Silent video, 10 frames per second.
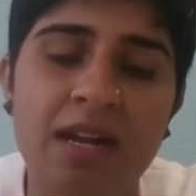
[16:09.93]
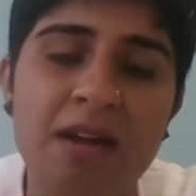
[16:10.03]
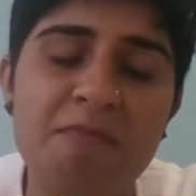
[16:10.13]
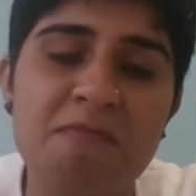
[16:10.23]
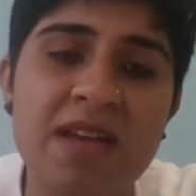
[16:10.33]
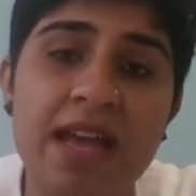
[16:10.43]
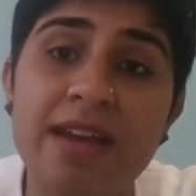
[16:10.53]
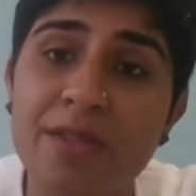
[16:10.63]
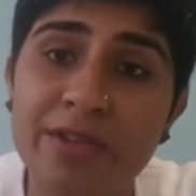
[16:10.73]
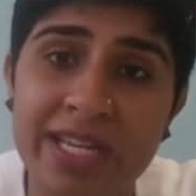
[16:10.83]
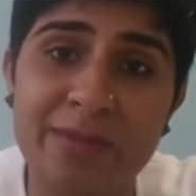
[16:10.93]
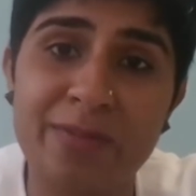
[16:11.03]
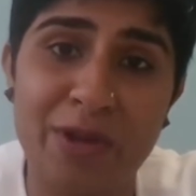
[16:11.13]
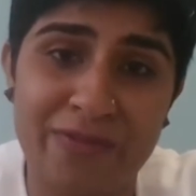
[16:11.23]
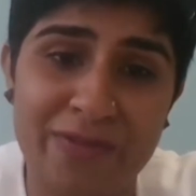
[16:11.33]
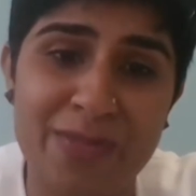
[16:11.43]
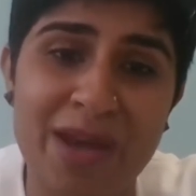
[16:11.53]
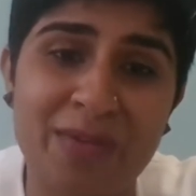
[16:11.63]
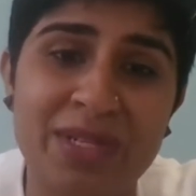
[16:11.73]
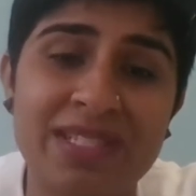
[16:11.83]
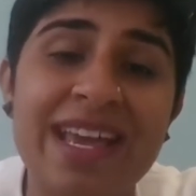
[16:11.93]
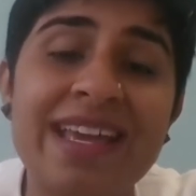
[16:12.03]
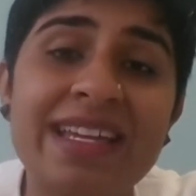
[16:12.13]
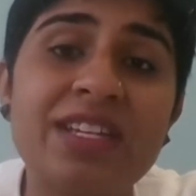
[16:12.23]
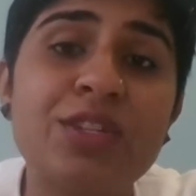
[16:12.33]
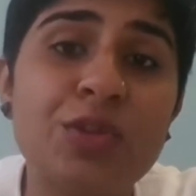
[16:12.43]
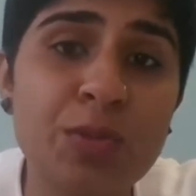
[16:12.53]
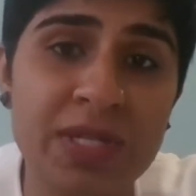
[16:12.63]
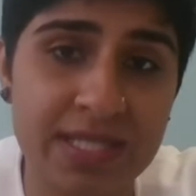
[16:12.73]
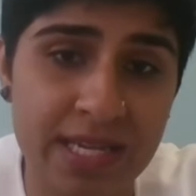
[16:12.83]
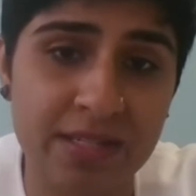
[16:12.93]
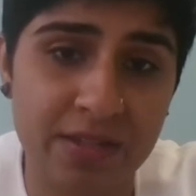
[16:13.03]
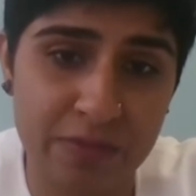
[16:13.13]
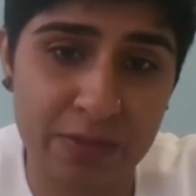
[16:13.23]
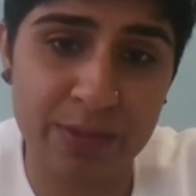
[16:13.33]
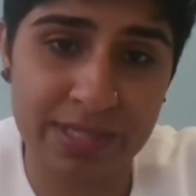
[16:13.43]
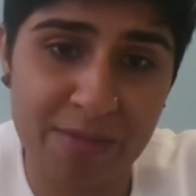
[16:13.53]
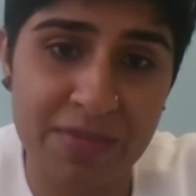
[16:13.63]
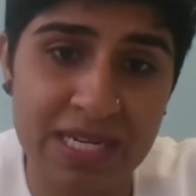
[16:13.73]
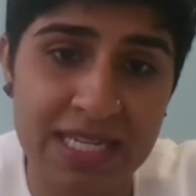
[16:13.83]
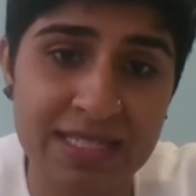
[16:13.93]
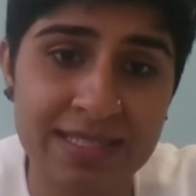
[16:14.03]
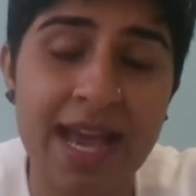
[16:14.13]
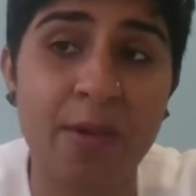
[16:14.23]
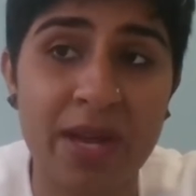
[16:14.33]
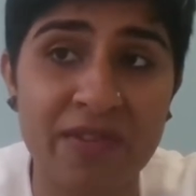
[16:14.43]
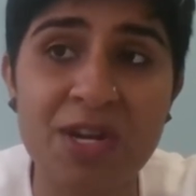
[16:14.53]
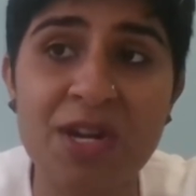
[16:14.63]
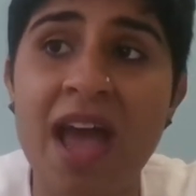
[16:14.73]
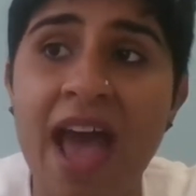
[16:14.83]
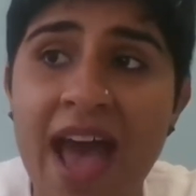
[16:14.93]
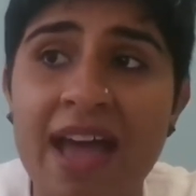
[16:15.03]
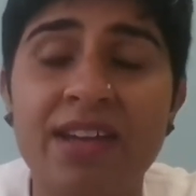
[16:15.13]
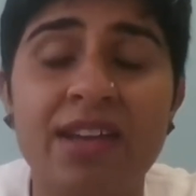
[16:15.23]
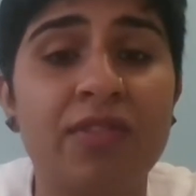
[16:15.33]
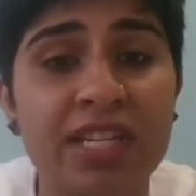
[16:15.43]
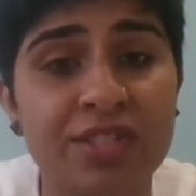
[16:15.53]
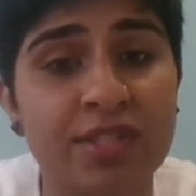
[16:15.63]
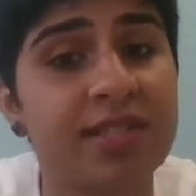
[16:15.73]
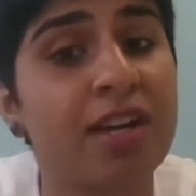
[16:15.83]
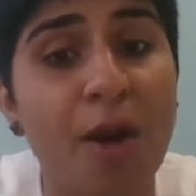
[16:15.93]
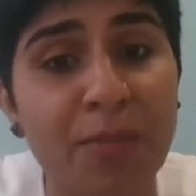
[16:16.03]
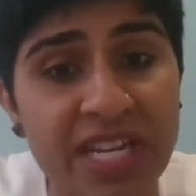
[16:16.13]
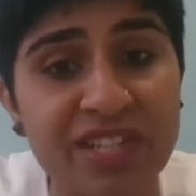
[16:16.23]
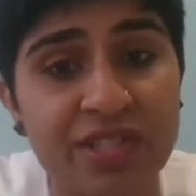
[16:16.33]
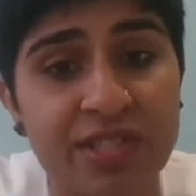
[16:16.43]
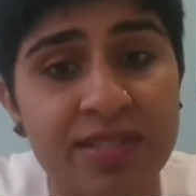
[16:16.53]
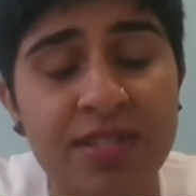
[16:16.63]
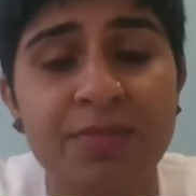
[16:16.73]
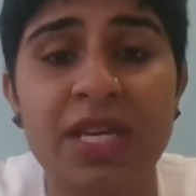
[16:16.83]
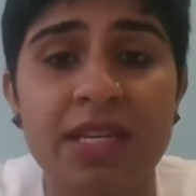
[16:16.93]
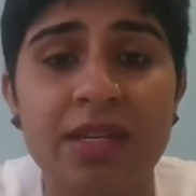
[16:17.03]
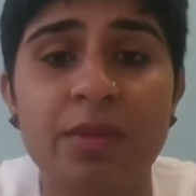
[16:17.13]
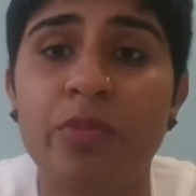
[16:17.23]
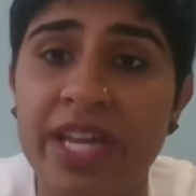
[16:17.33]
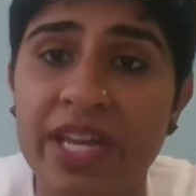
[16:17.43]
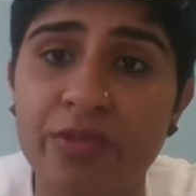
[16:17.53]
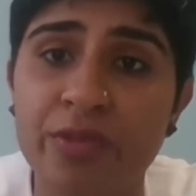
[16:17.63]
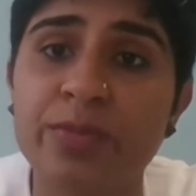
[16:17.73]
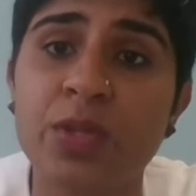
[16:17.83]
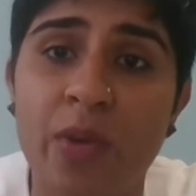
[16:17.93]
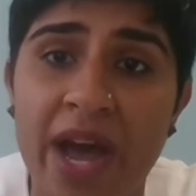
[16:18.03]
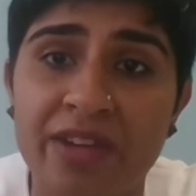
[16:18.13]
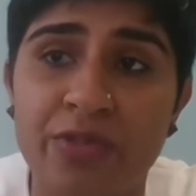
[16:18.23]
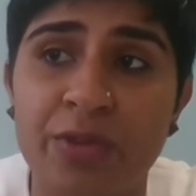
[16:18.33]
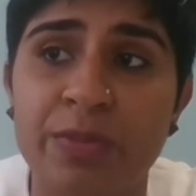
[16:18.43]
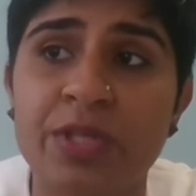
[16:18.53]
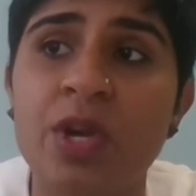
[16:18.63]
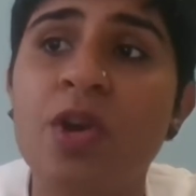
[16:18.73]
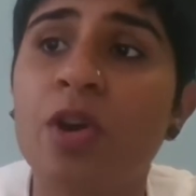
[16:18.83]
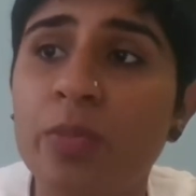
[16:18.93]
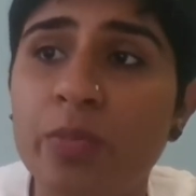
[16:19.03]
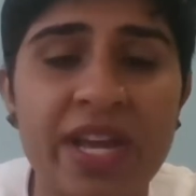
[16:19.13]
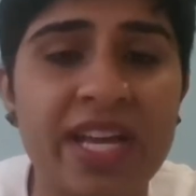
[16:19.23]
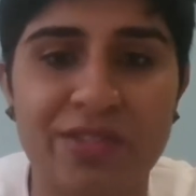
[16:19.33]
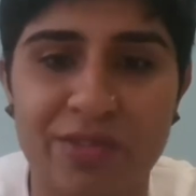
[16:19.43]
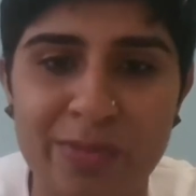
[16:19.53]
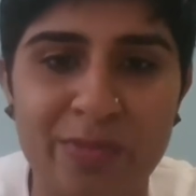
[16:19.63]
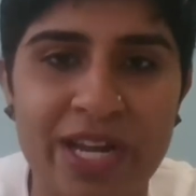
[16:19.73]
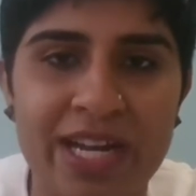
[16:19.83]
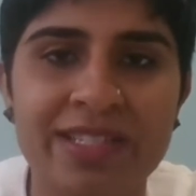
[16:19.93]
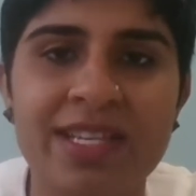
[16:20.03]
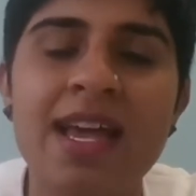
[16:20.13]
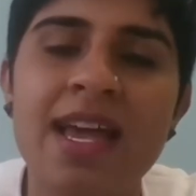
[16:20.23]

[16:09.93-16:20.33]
Another data point from that was 82% of those companies, however, had religious accommodations, be it prayer rooms, quiet rooms, or breaks during prayers.